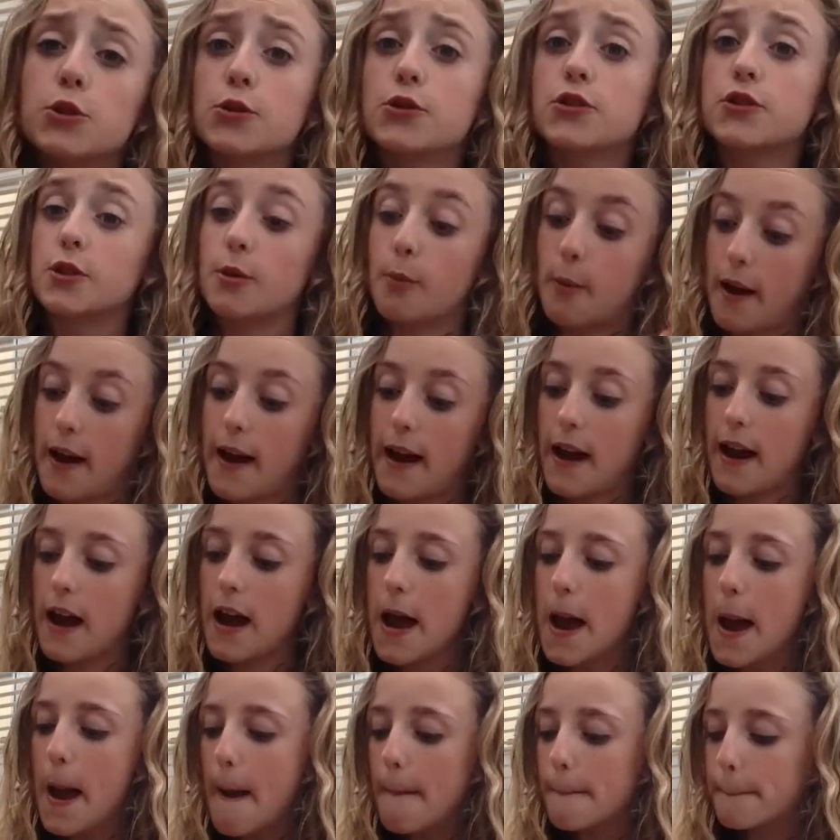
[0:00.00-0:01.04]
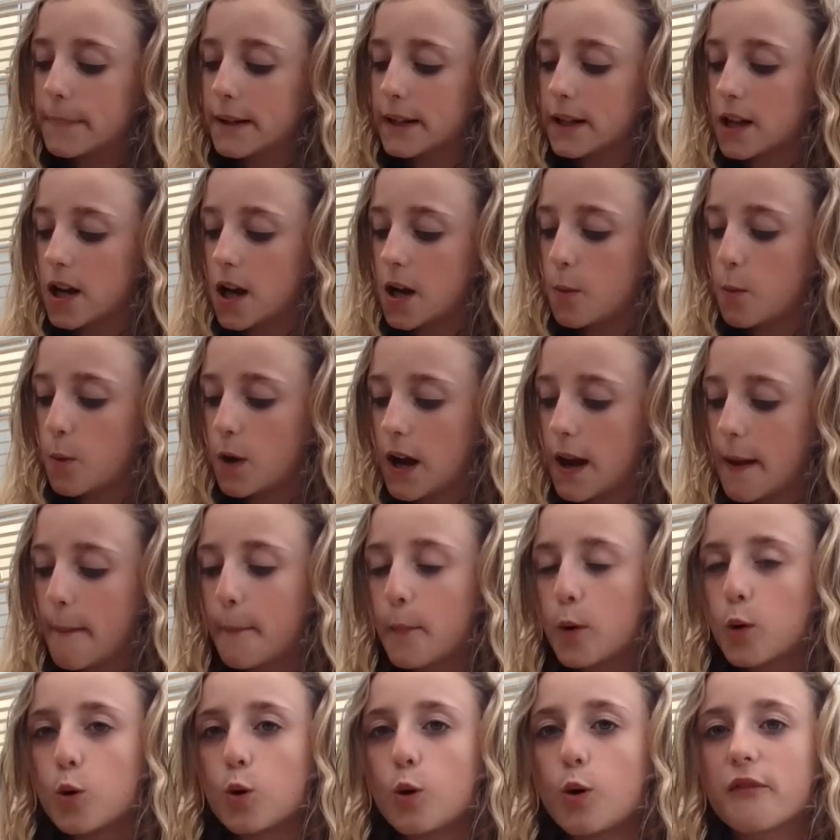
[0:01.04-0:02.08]
used to wear, but I wear
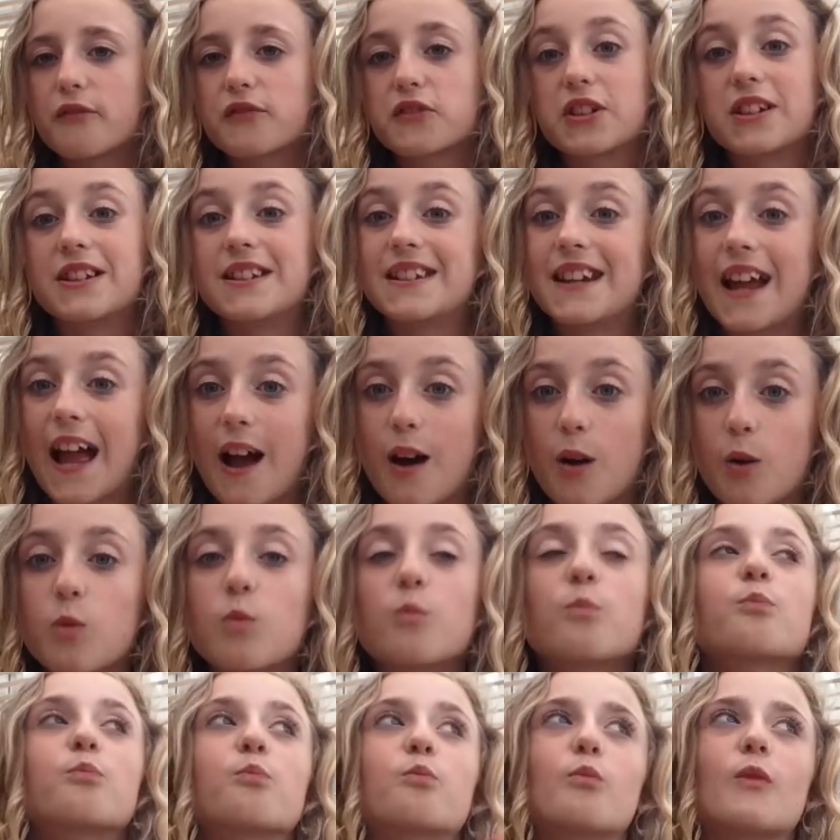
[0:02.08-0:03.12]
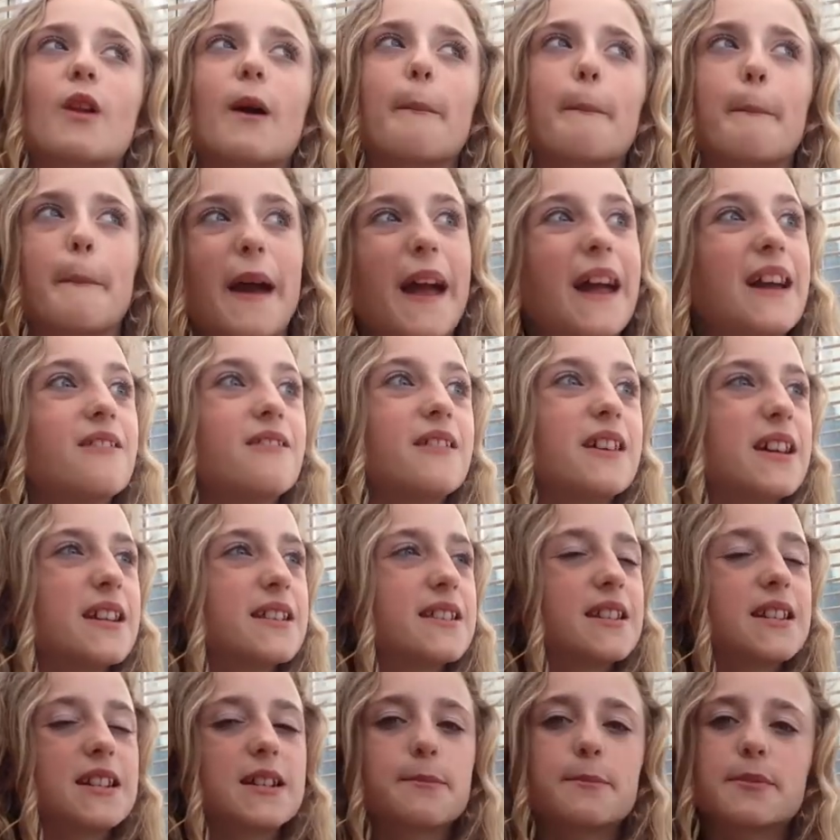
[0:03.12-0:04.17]
more often now. Main
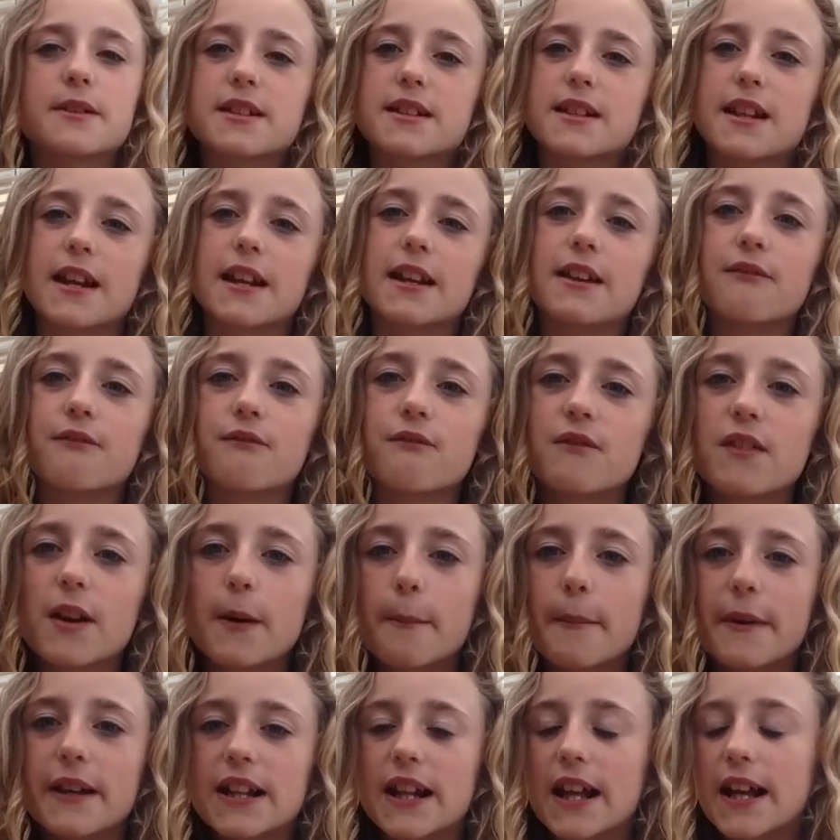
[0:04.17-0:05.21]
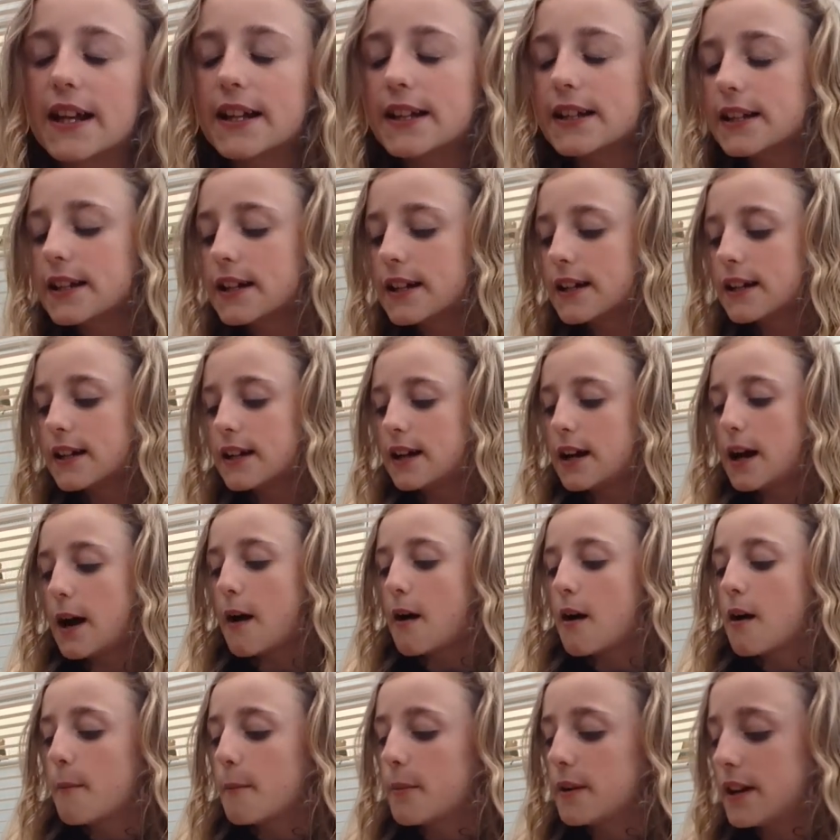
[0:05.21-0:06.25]
reason is because they didn't fit me then,
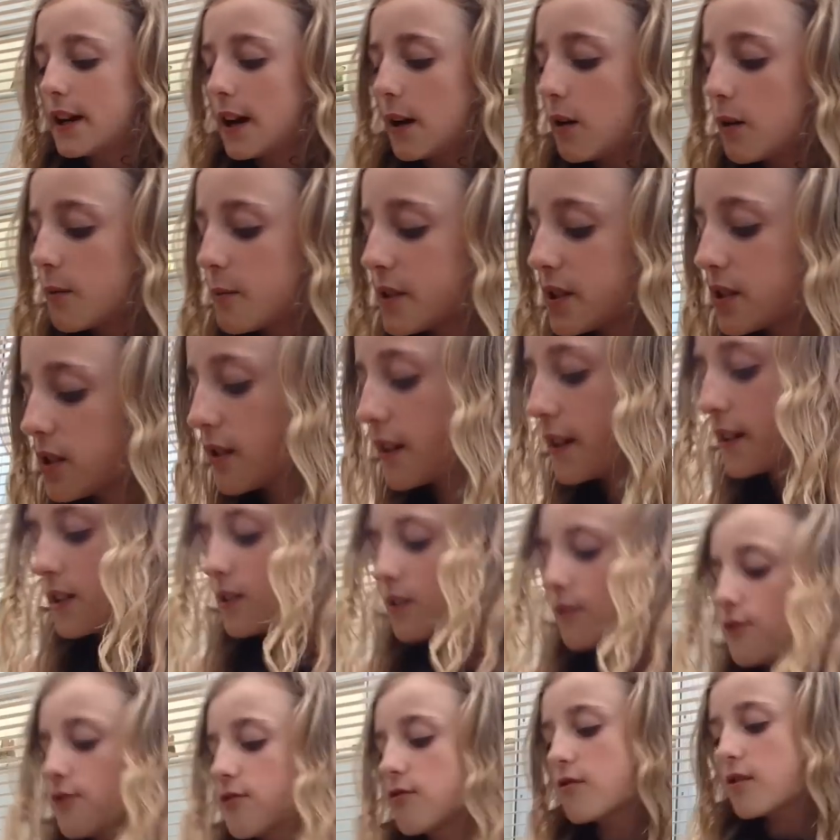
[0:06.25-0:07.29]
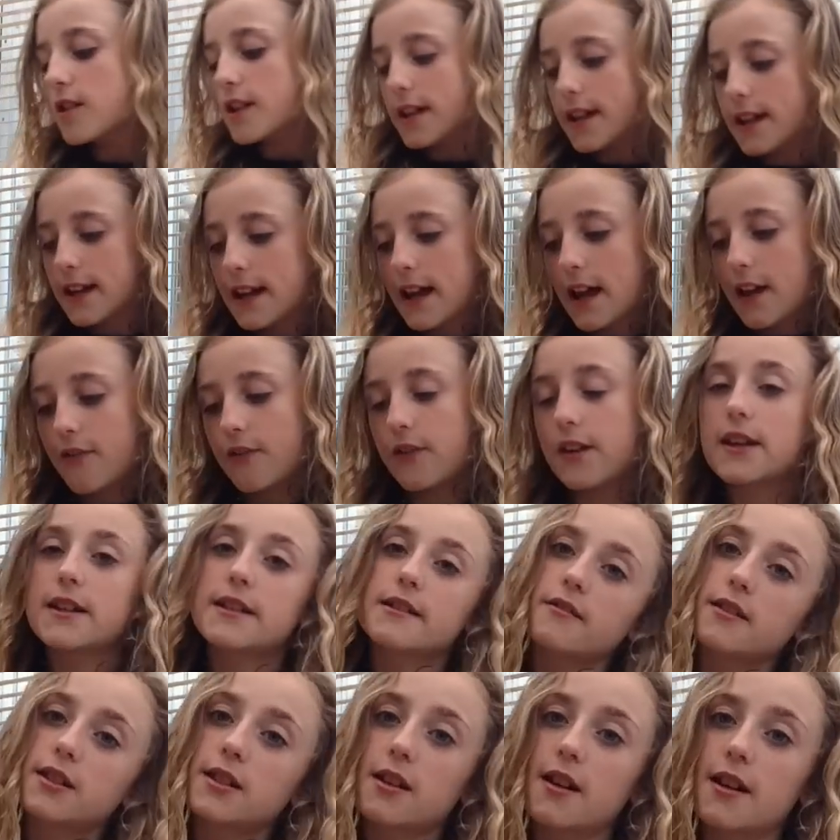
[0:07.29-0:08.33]
but now I'm a size 3 and
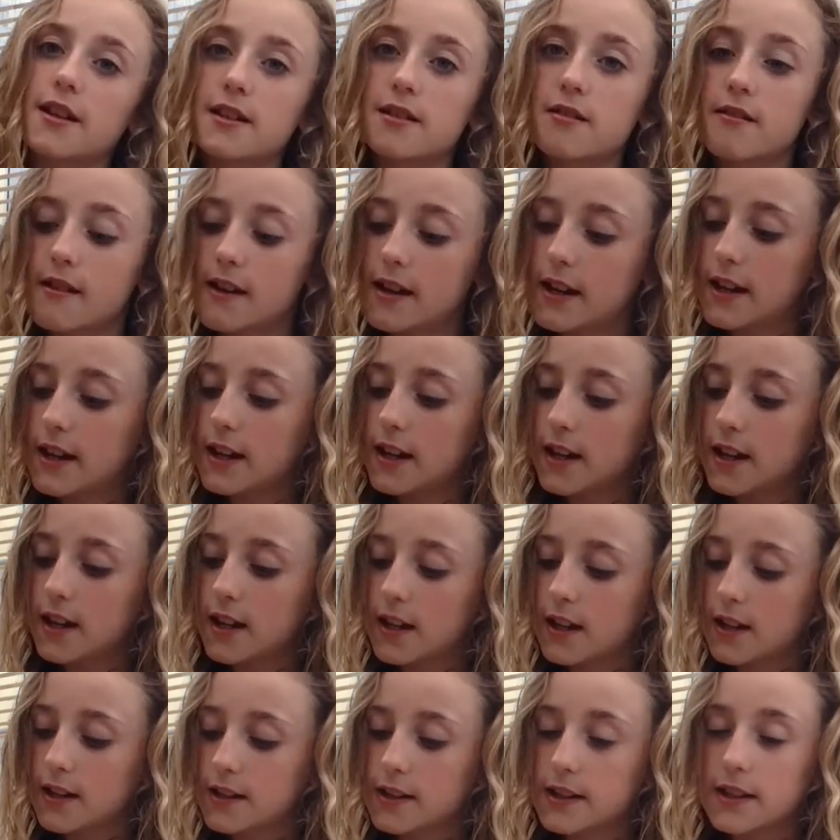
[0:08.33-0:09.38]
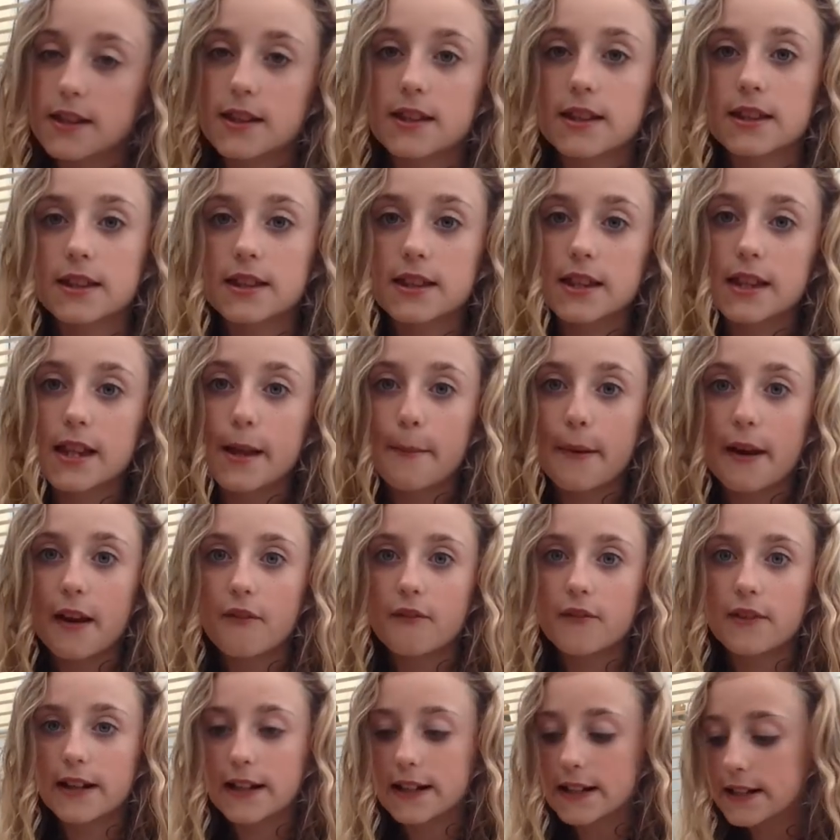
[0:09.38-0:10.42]
these are size 3, they're
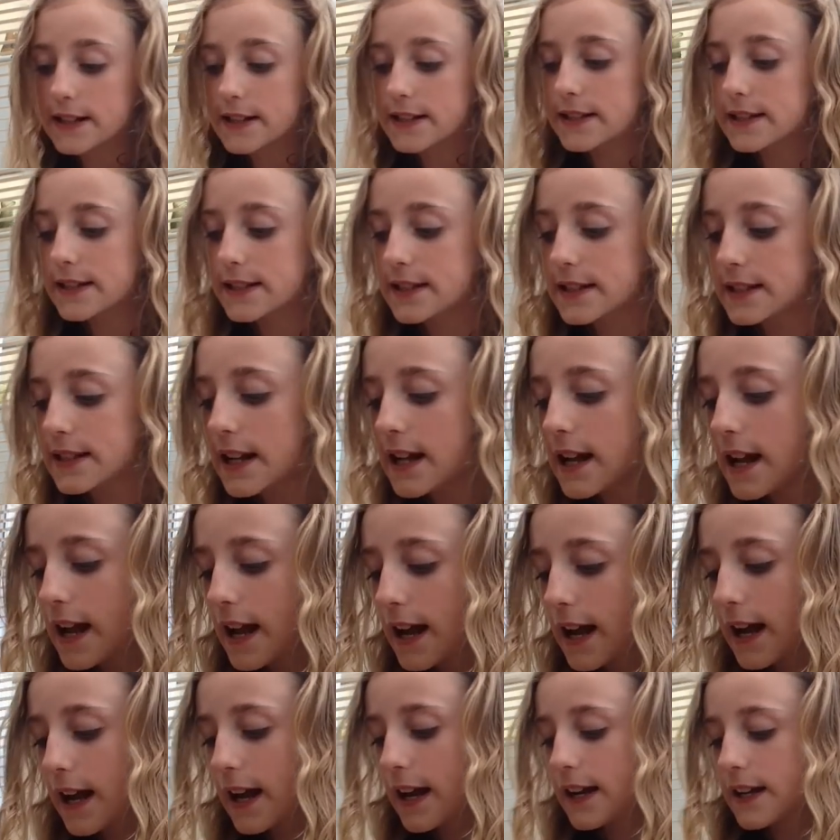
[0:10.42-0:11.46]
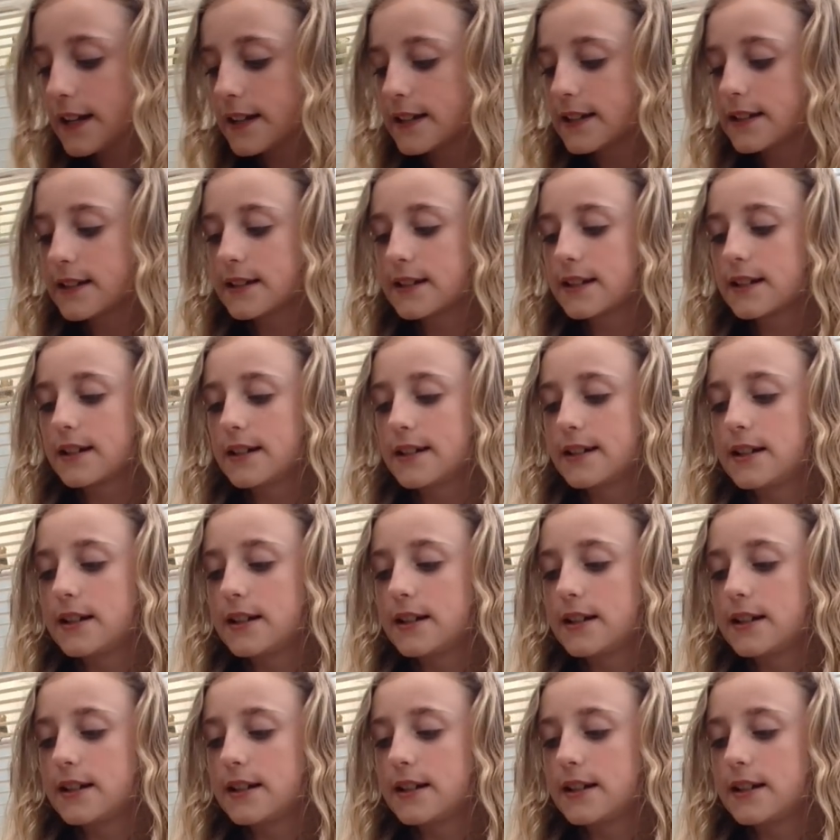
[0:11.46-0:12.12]
perfect and